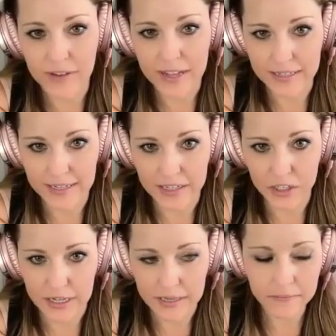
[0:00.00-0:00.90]

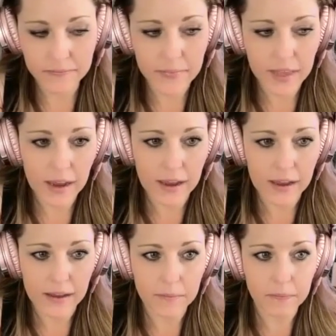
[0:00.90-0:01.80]
validation. Mm-hmm. Um,
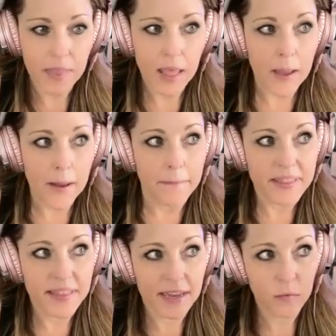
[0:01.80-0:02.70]
mm-hmm but
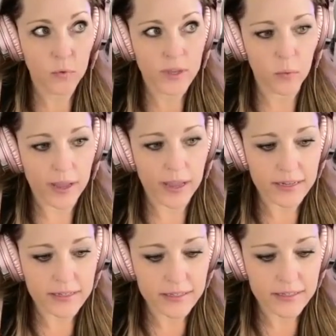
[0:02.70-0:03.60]
then we
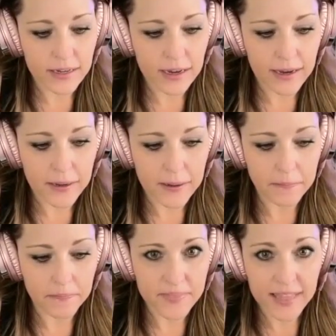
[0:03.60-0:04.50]
went,
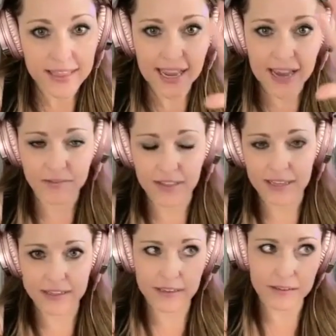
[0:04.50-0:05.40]
um, then they have
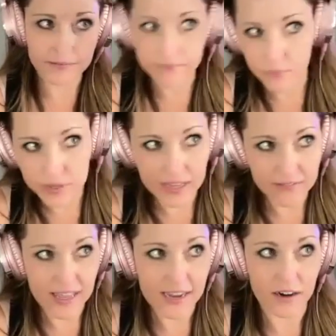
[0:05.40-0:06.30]
like, we left
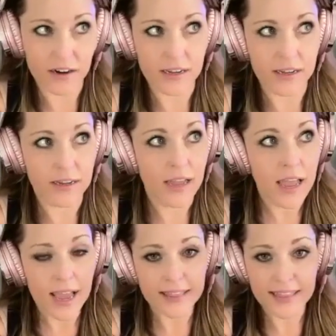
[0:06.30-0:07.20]
that area
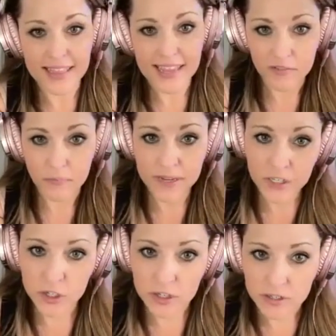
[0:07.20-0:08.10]
and then they have
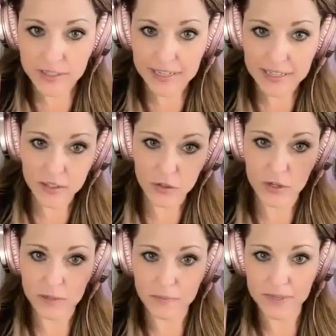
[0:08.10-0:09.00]
pictures, like
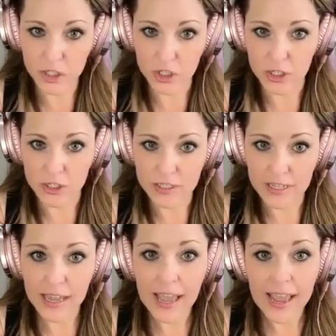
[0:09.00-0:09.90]
historic pictures.
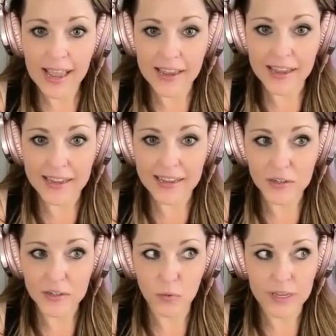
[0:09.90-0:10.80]
And
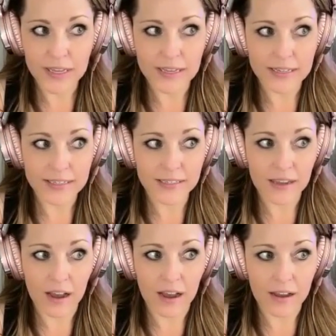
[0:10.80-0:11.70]
we
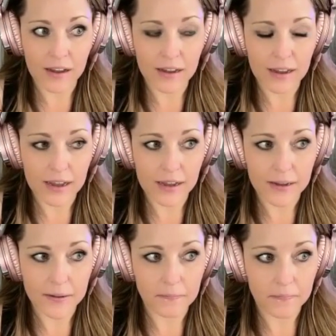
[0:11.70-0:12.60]
saw
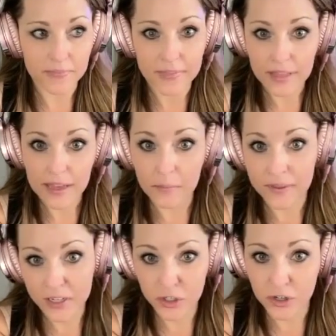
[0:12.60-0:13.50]
um, a
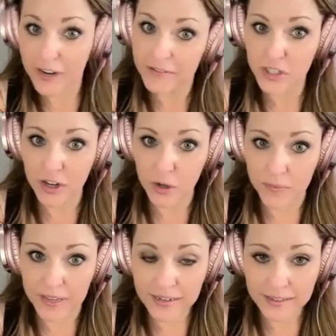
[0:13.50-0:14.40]
picture of a
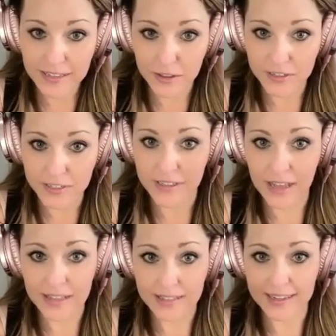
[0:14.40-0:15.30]
gentleman that looked a
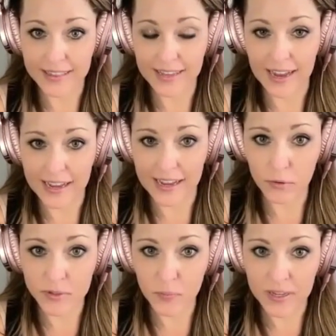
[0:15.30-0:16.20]
lot like the guy I
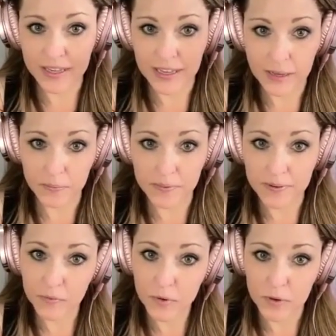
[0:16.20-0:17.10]
was picking up
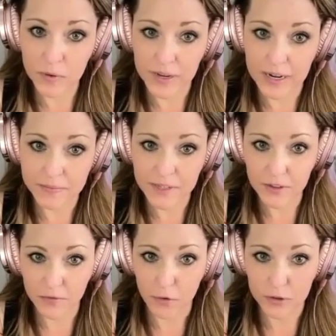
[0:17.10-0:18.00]
when we went up to the
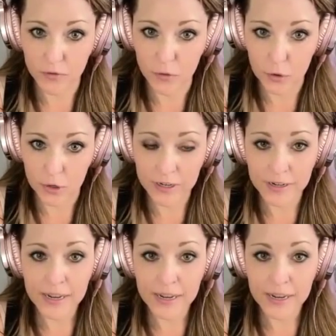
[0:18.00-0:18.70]
fourth floor.